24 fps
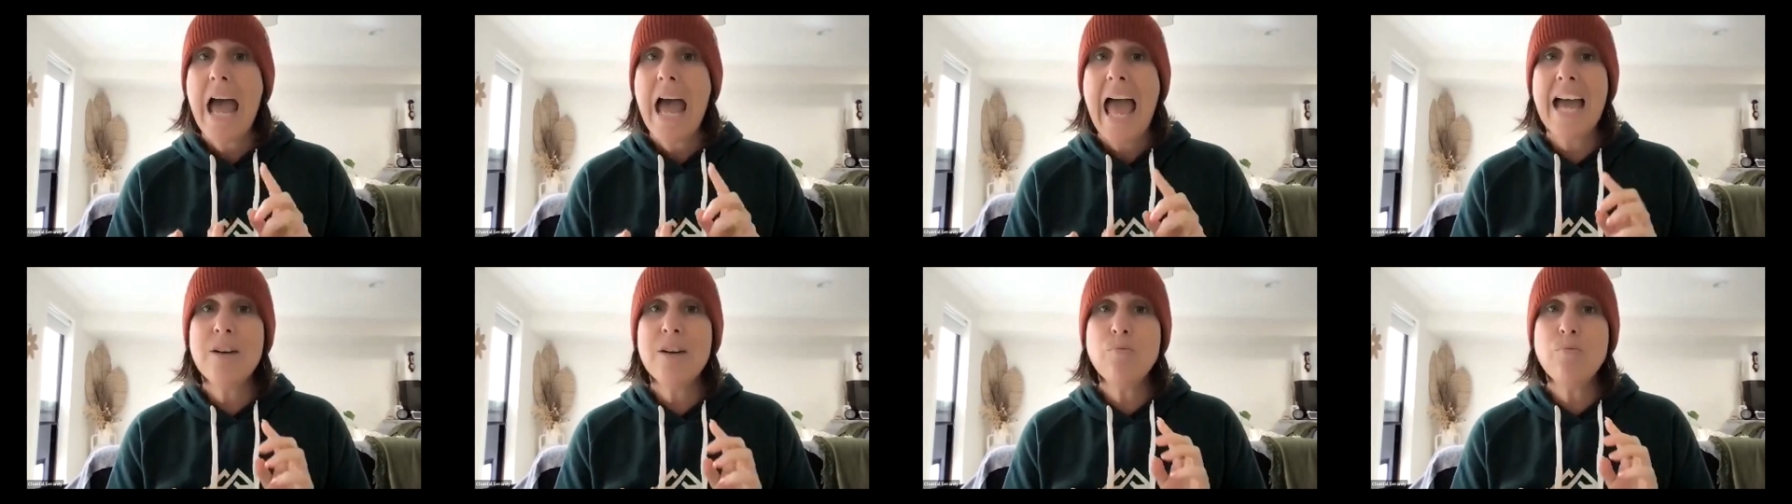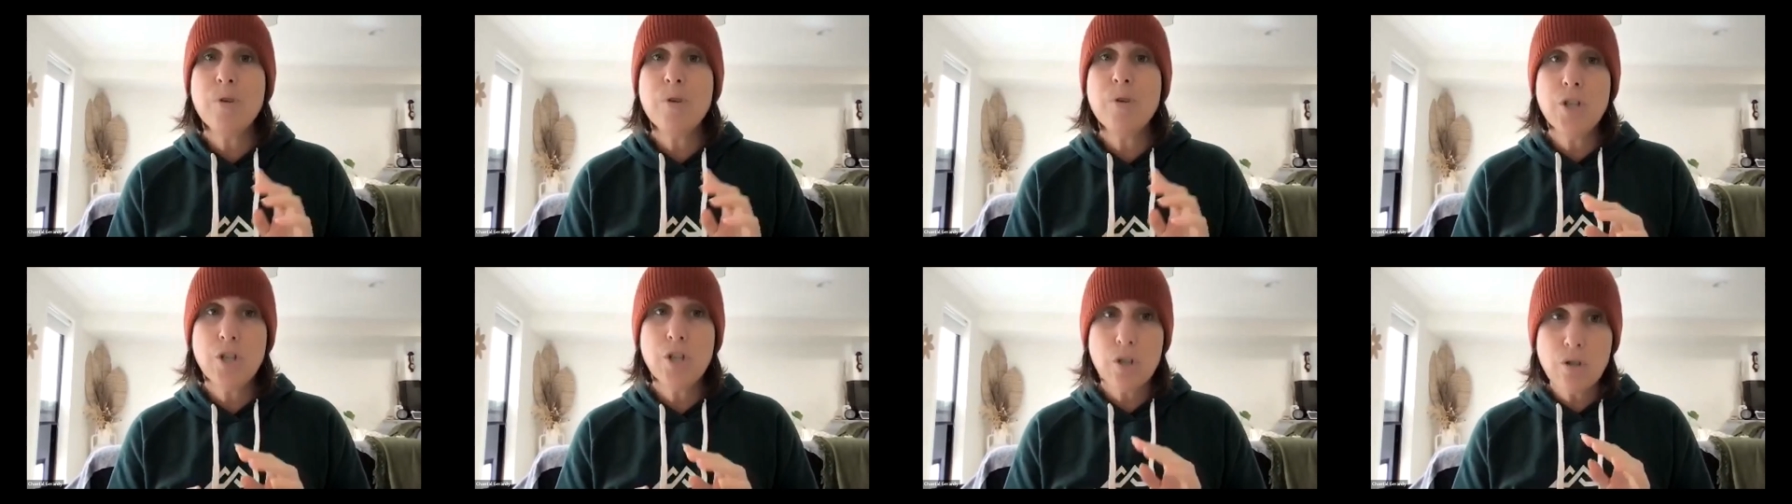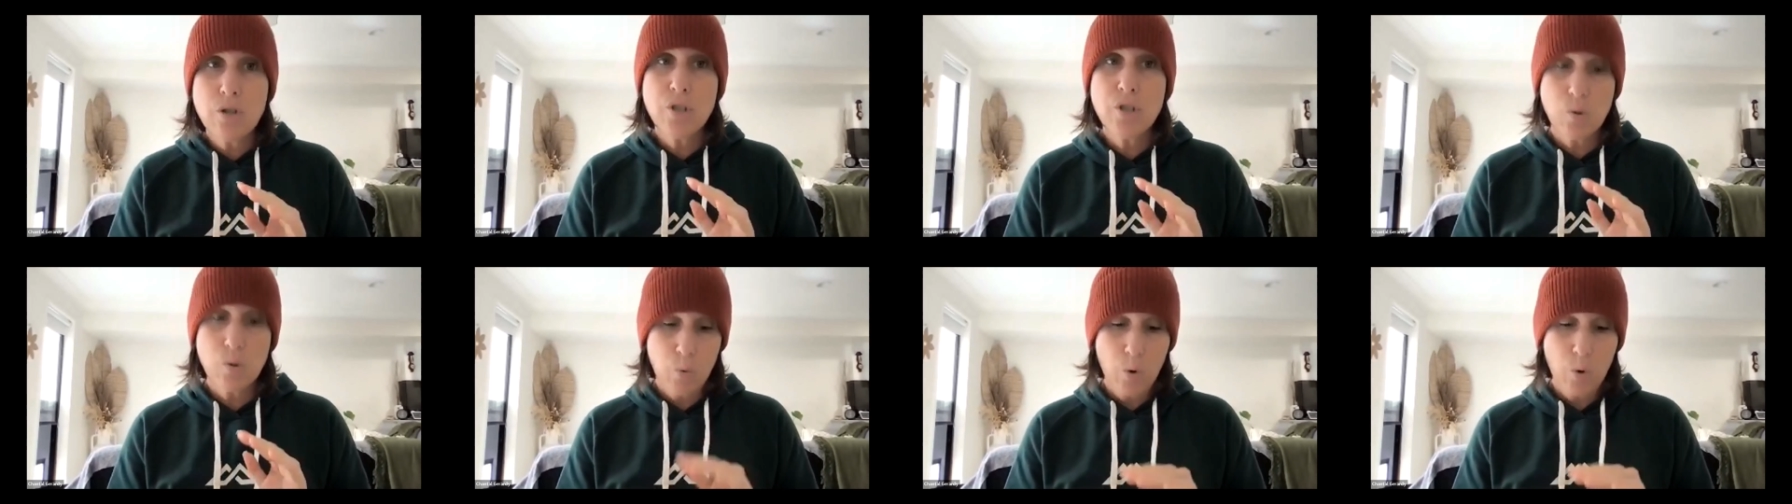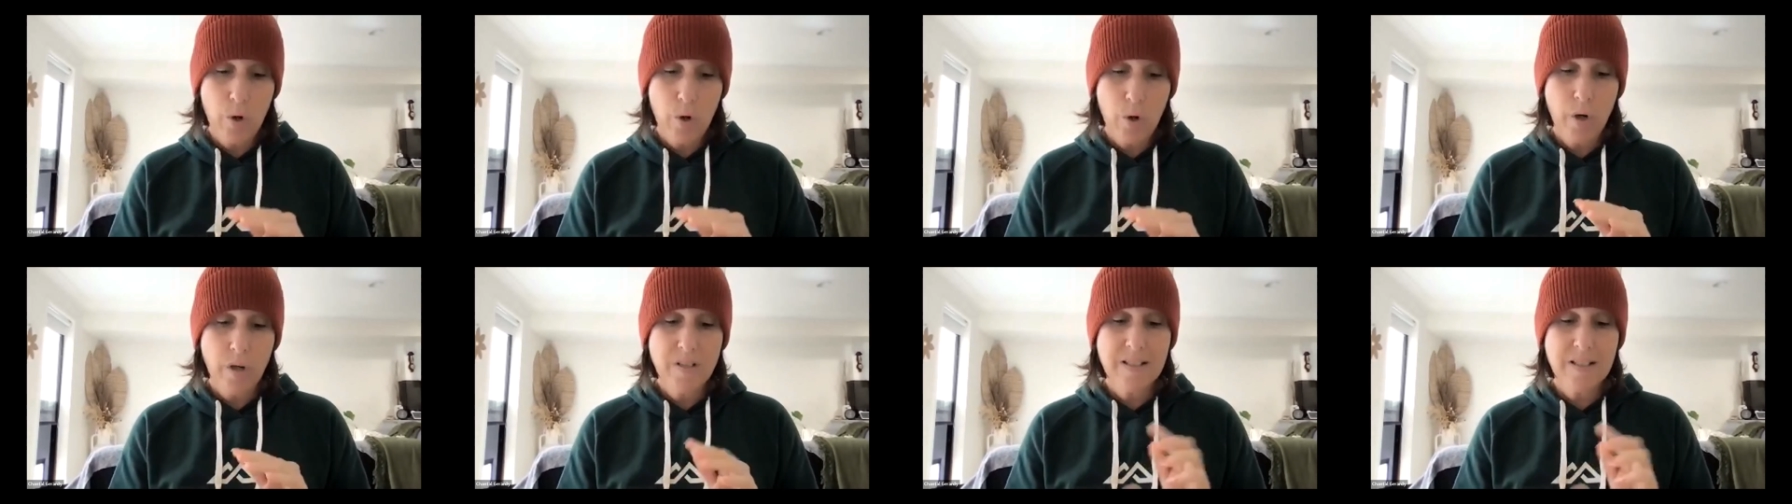and reduce
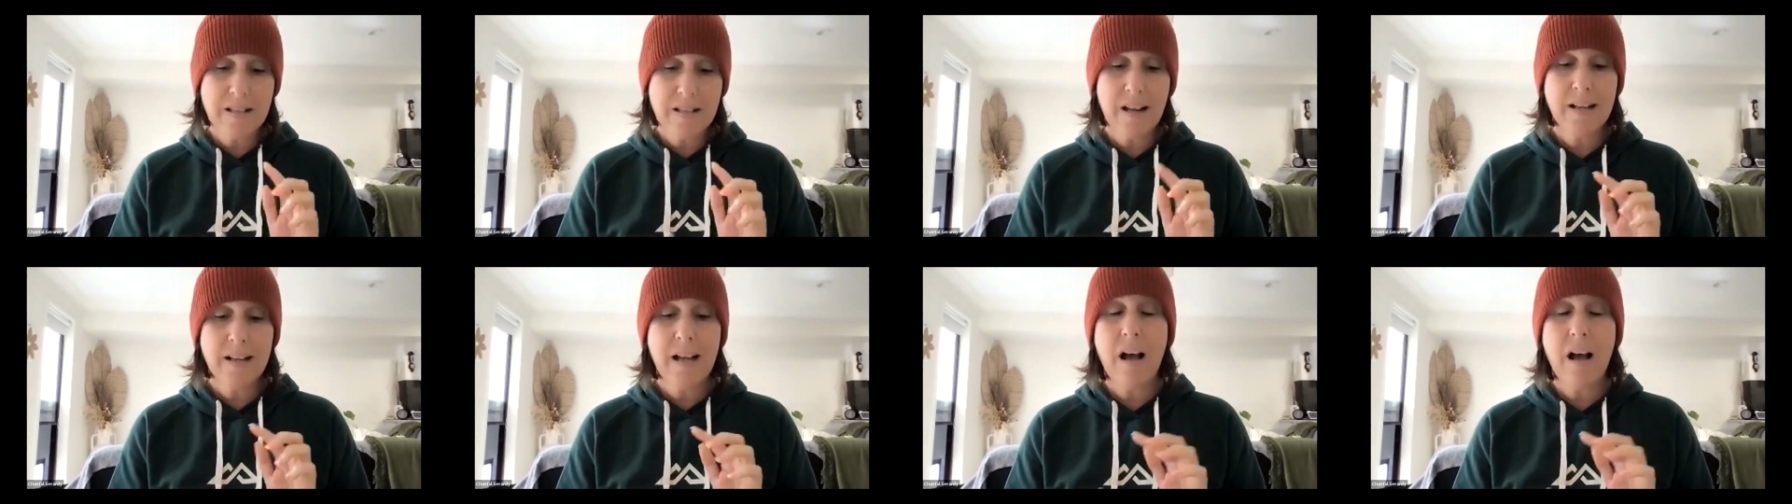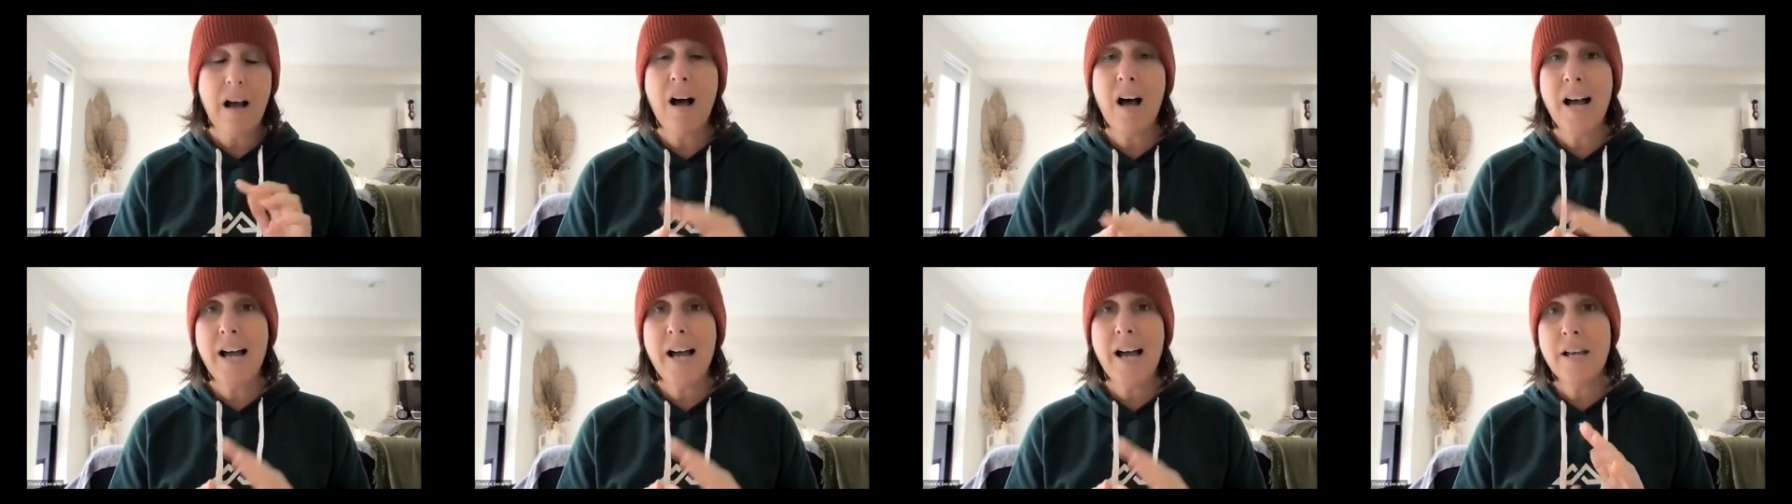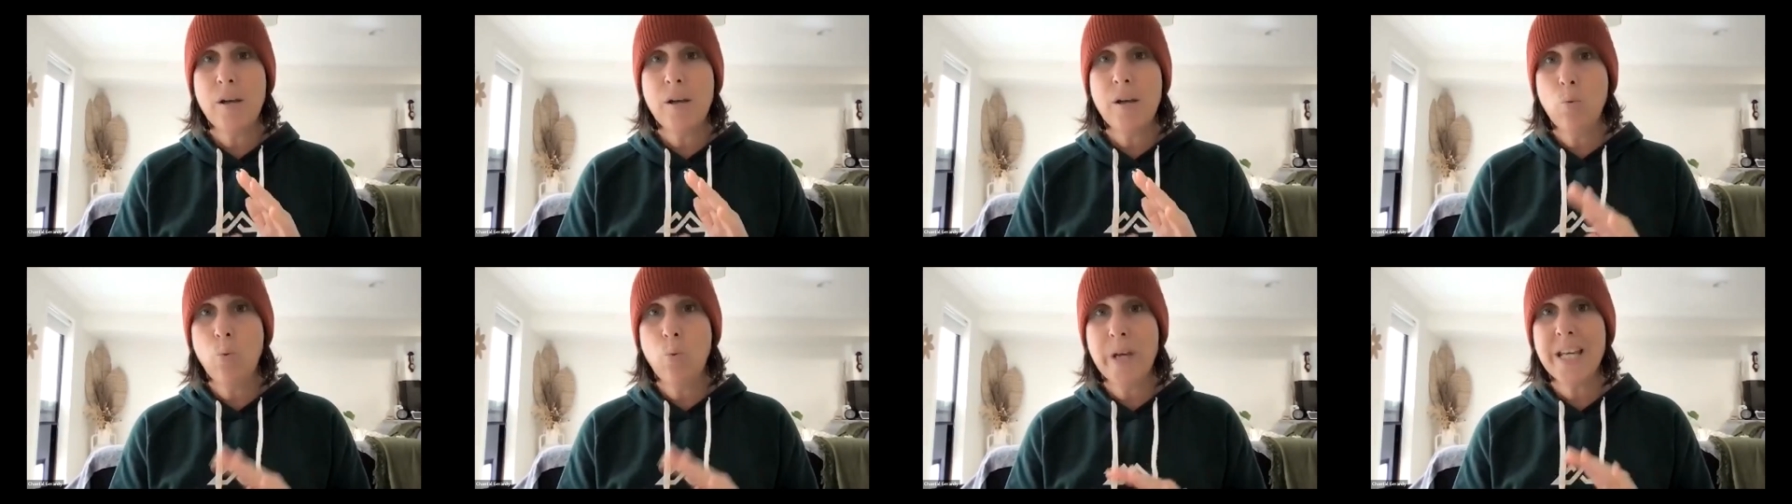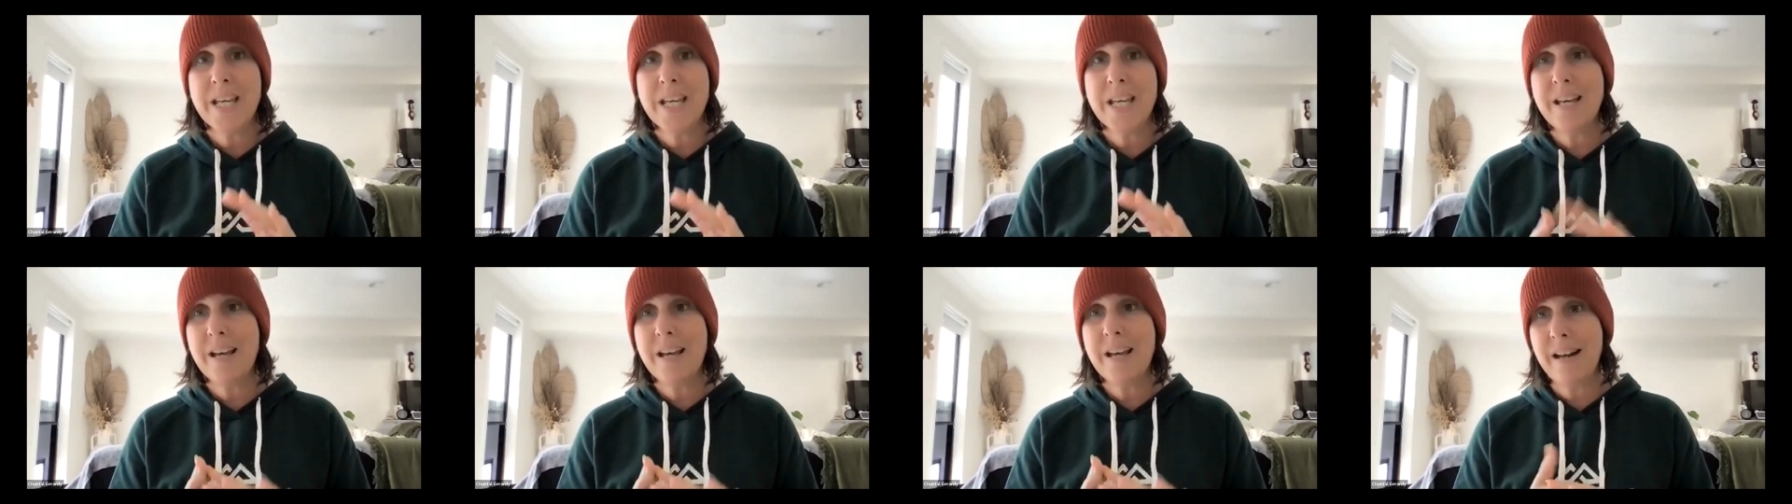words like I,
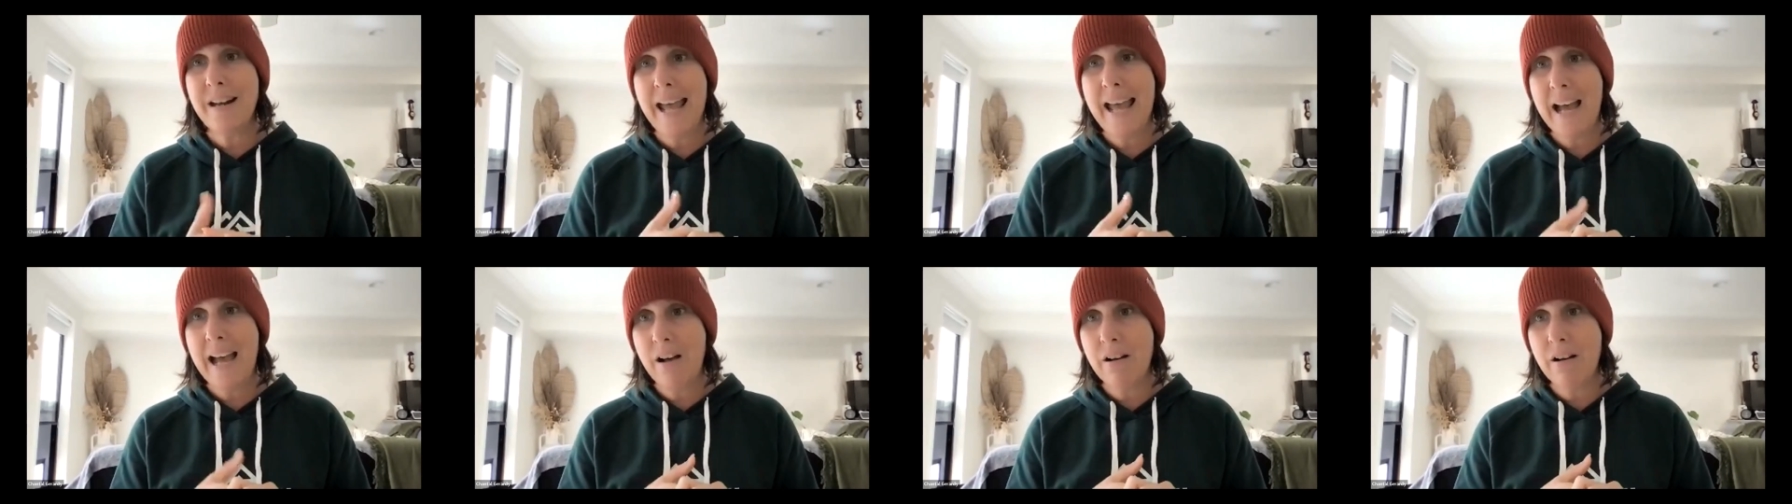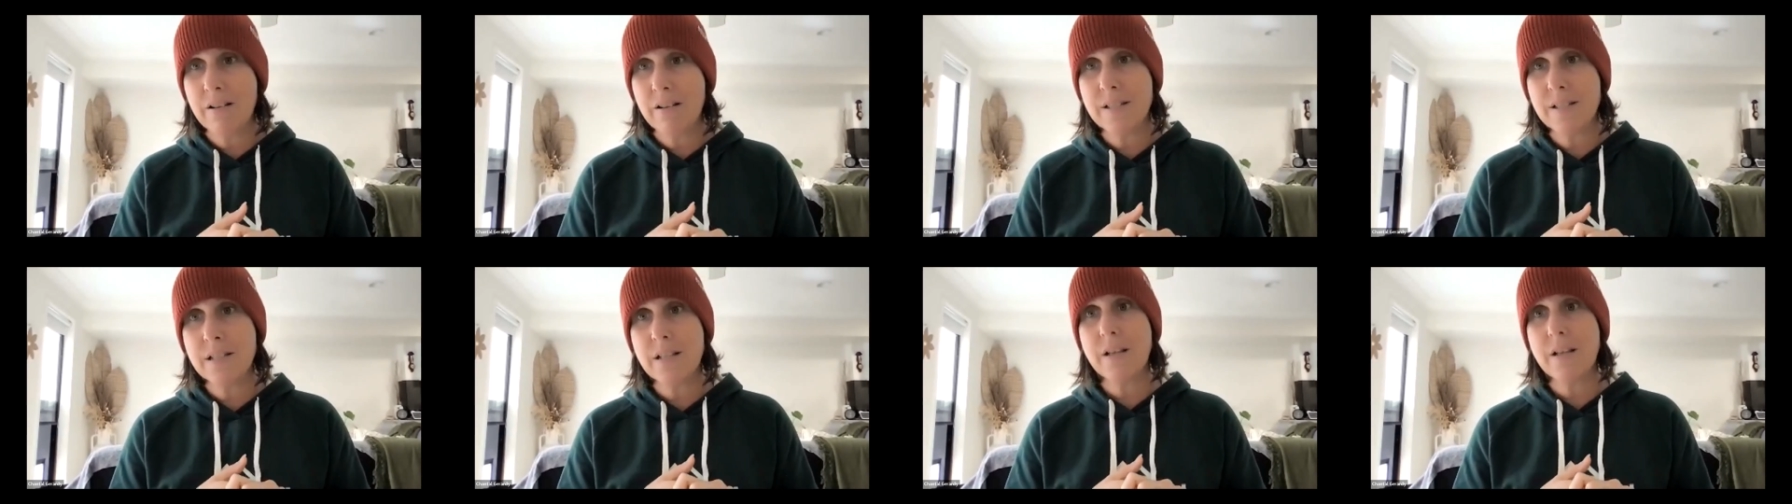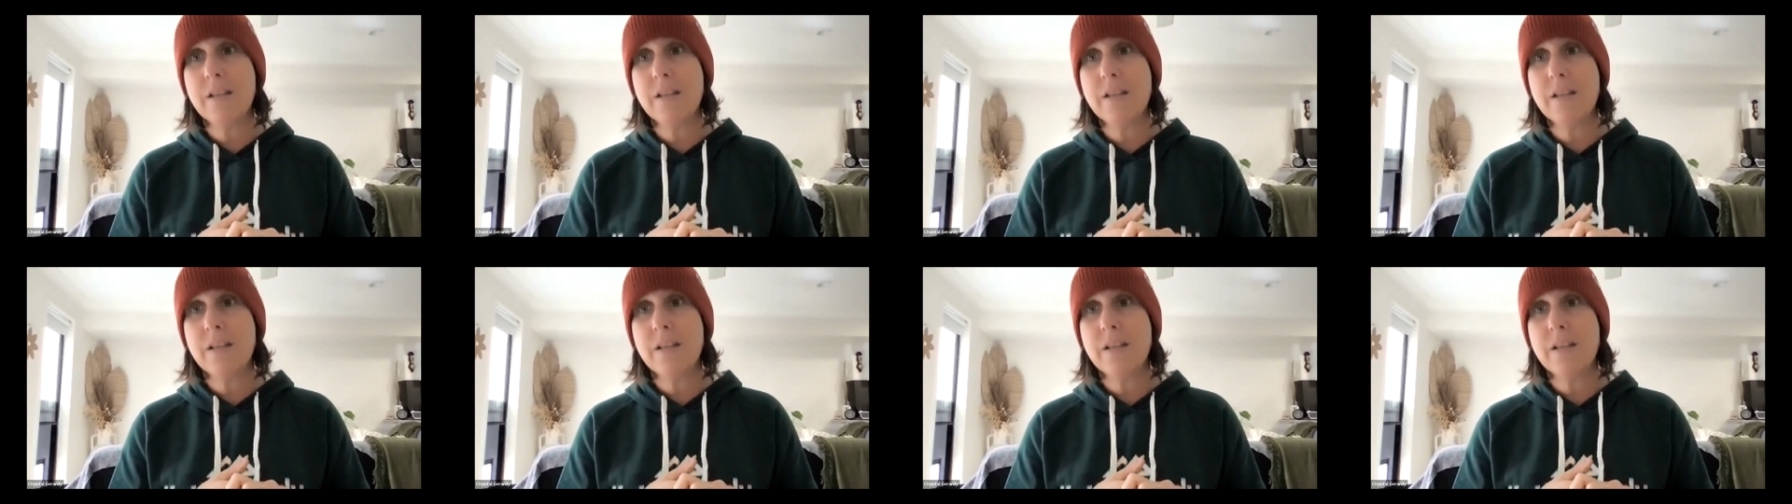we, and ours.